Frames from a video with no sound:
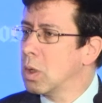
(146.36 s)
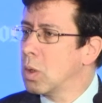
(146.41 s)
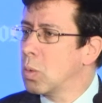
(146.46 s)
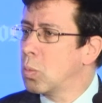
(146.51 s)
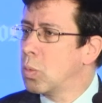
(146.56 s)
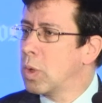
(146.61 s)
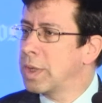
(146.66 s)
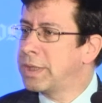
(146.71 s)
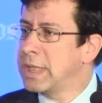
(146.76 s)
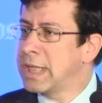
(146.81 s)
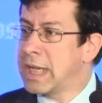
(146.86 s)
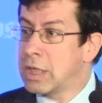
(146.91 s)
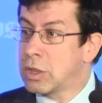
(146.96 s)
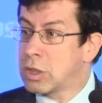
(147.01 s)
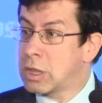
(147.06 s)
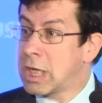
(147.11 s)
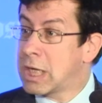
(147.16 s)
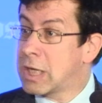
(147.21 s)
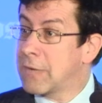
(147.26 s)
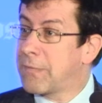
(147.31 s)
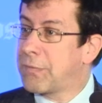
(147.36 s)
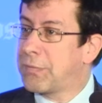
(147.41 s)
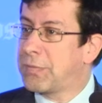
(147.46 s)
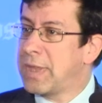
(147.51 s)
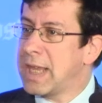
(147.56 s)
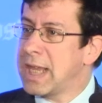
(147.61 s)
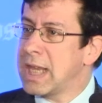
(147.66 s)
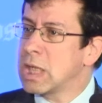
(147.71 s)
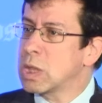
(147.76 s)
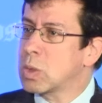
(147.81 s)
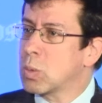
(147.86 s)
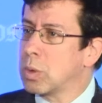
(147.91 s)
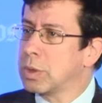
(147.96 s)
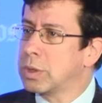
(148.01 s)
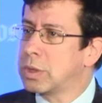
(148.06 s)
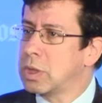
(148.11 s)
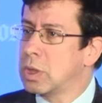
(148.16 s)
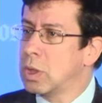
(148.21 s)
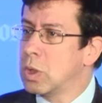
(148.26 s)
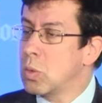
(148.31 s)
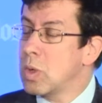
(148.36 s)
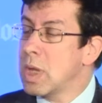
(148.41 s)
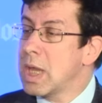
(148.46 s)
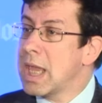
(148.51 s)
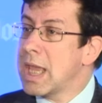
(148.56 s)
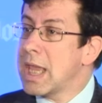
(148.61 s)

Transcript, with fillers: What the Internet of Things will do